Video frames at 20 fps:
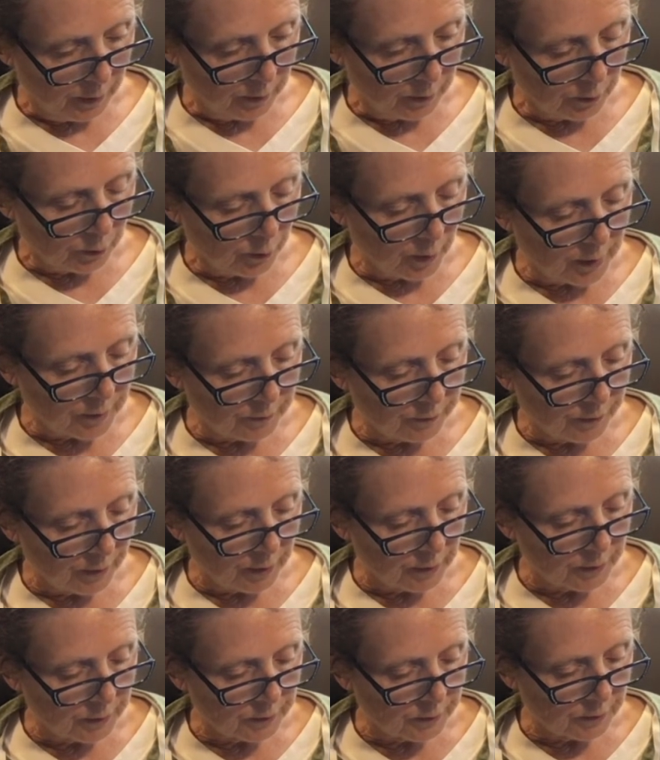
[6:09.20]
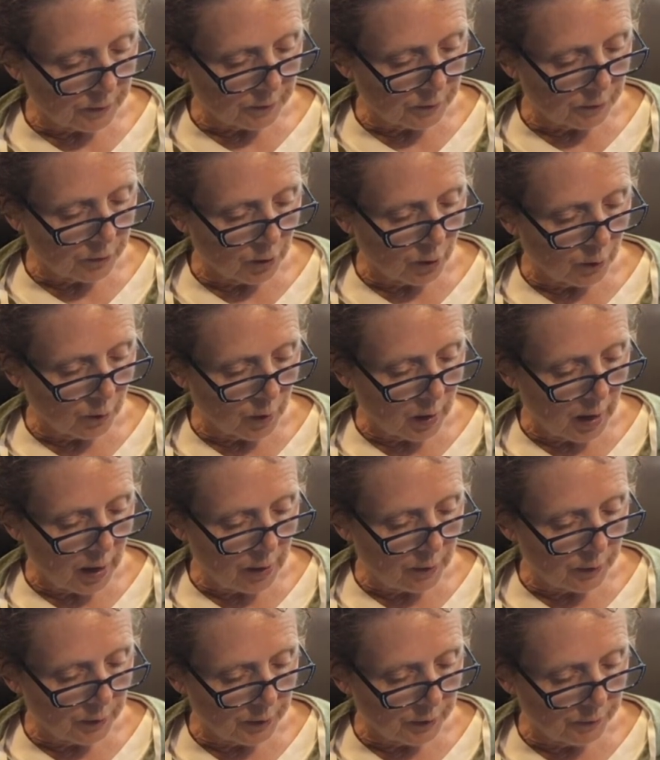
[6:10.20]
Grandfather doesn't know
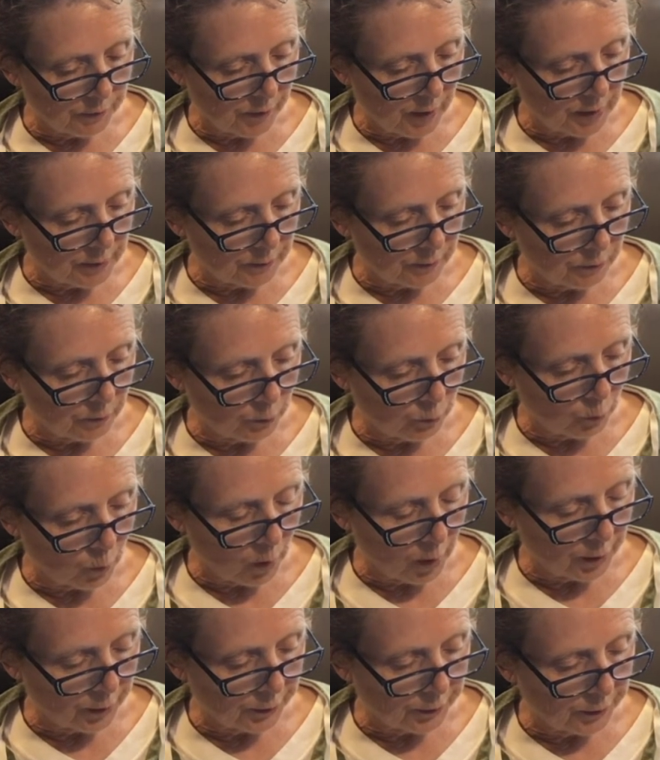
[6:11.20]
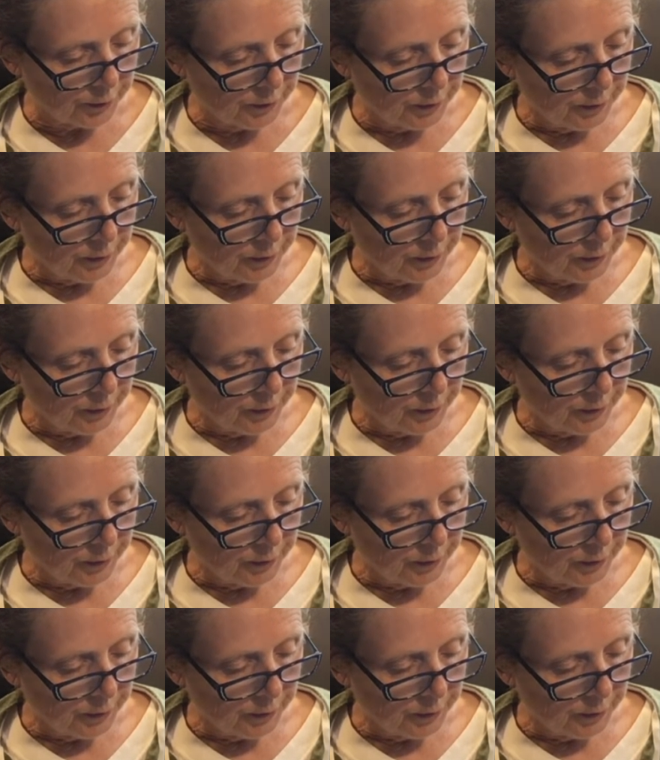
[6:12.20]
how he finds the water,